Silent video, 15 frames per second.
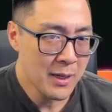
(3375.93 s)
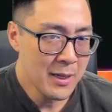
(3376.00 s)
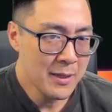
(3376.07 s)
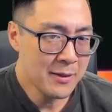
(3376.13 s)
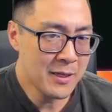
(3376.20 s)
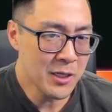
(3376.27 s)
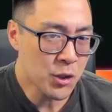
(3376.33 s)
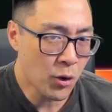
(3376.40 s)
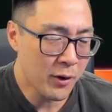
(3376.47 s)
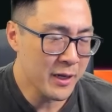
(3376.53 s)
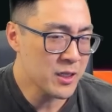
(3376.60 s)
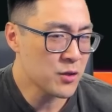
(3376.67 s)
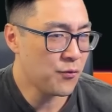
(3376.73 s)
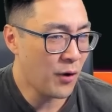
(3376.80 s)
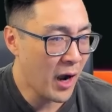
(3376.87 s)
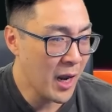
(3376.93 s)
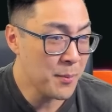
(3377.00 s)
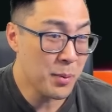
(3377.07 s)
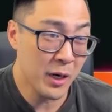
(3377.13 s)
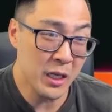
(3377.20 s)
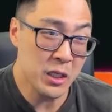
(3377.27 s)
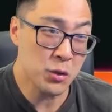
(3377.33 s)
This card is fine,
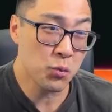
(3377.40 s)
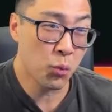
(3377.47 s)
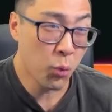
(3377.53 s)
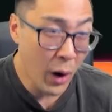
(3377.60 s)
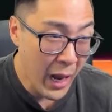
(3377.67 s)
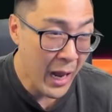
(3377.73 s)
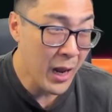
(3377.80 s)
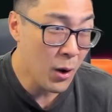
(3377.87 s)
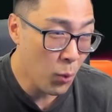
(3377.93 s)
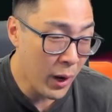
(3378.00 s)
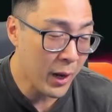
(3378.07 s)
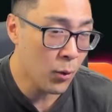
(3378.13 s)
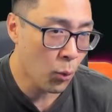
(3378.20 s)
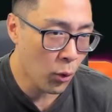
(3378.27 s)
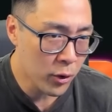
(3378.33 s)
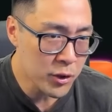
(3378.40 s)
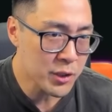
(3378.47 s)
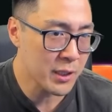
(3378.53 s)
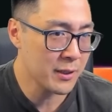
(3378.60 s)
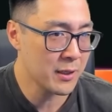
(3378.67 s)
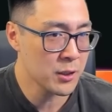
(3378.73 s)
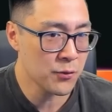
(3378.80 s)
but it's way, way worse
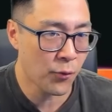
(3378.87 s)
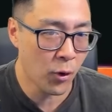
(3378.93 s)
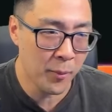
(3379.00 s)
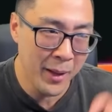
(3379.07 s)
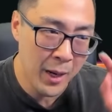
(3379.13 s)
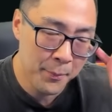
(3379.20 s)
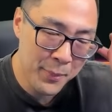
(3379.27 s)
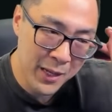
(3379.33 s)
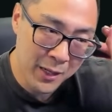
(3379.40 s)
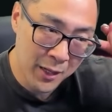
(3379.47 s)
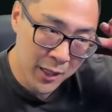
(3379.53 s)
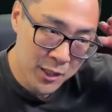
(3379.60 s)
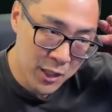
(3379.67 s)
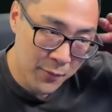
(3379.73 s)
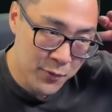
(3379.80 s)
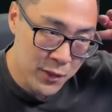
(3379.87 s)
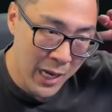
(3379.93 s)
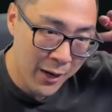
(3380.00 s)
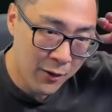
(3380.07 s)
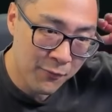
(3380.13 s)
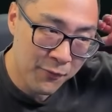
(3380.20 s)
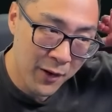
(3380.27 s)
in this format because of
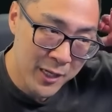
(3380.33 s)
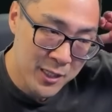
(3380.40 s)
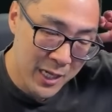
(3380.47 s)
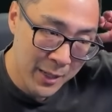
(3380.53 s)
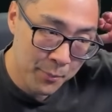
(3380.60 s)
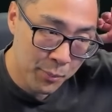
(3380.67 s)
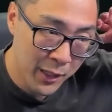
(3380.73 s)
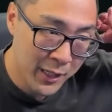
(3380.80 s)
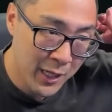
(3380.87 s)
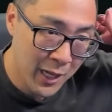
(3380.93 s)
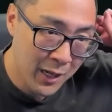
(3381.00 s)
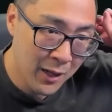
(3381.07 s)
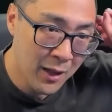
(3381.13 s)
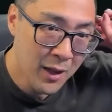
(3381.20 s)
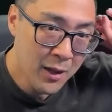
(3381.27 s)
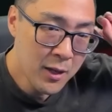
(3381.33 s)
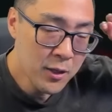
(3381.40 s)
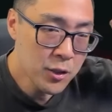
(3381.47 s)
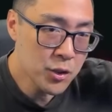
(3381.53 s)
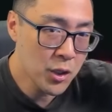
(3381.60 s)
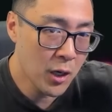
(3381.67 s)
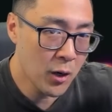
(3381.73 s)
sacrifice and blinking.
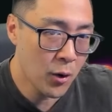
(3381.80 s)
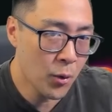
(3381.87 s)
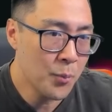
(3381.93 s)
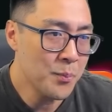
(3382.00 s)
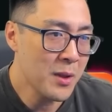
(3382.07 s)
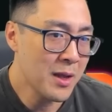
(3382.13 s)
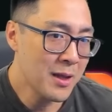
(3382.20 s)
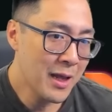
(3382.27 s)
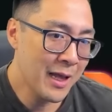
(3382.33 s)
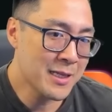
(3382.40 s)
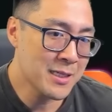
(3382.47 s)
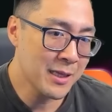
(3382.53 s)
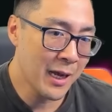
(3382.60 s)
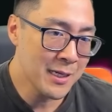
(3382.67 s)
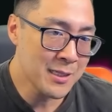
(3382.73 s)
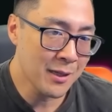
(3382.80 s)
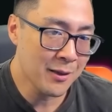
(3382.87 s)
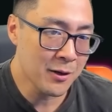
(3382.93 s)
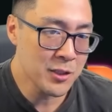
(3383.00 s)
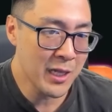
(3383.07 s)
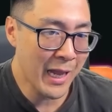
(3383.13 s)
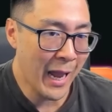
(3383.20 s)
So it's nice that
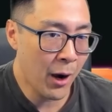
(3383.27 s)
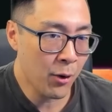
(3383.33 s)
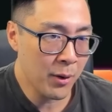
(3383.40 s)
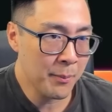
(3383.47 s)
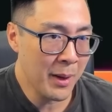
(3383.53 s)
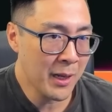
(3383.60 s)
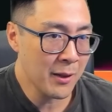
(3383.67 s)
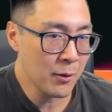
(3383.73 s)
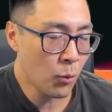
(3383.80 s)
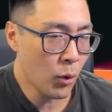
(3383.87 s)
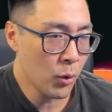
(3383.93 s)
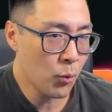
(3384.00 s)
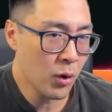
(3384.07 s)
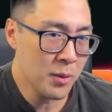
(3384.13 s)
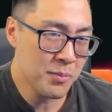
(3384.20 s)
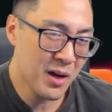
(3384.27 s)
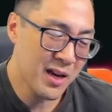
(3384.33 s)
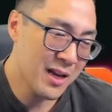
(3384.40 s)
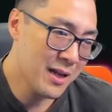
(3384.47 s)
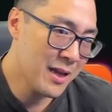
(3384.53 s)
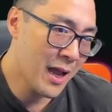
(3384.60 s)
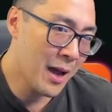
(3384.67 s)
there's the out in making the 1/1,
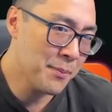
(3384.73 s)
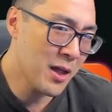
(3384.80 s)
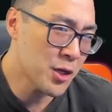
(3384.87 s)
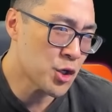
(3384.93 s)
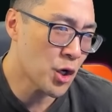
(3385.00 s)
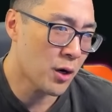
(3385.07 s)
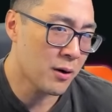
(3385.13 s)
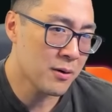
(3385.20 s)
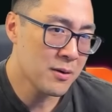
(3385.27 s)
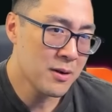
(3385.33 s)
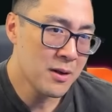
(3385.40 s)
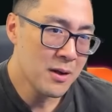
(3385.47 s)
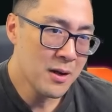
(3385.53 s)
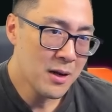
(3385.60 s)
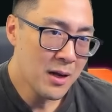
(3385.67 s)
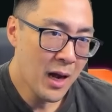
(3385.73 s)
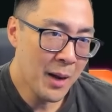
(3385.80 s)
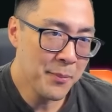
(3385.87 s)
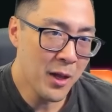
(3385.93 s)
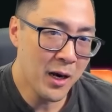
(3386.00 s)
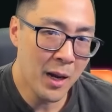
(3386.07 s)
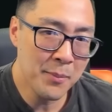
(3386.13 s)
but yeah, I'm not sure. I'm
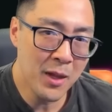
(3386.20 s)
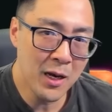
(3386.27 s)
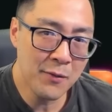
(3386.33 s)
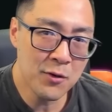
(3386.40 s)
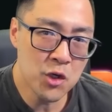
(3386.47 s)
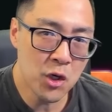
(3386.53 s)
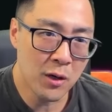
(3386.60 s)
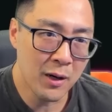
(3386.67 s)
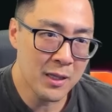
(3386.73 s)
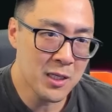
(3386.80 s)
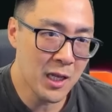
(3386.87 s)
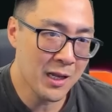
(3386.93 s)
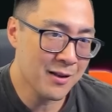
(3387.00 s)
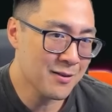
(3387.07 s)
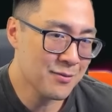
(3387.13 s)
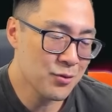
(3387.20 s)
not even sure. It's like,